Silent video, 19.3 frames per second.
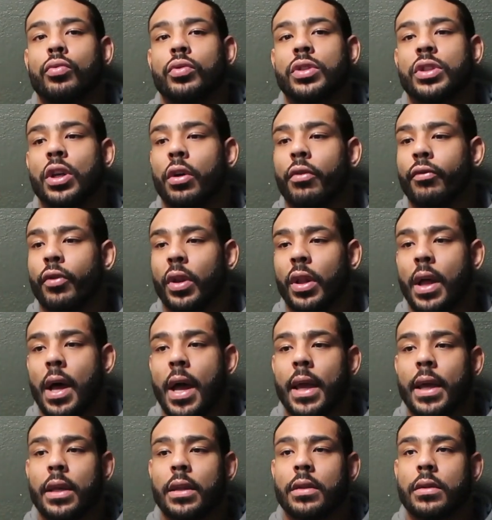
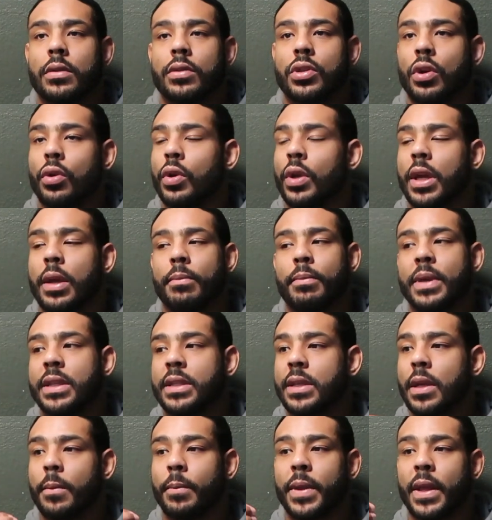self-reliant so it can be
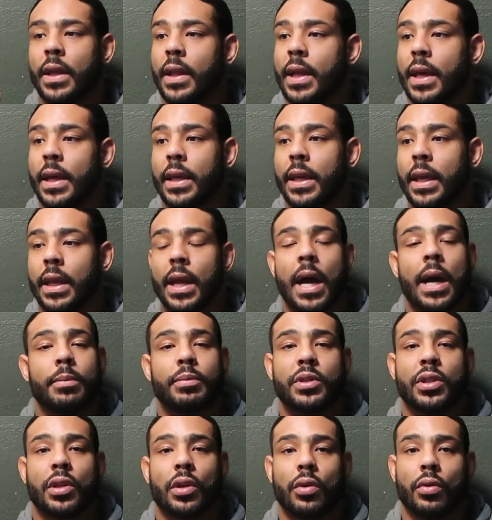something like an
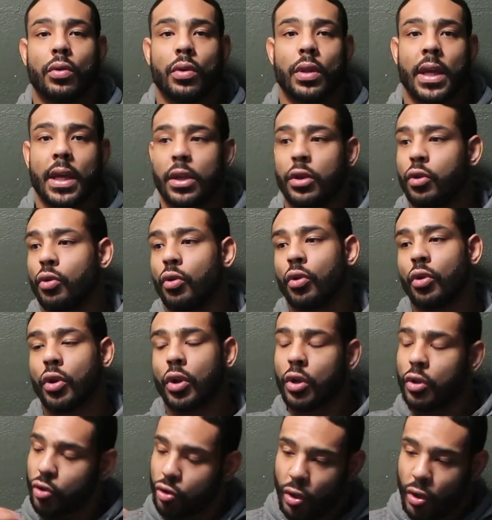obstacle like you're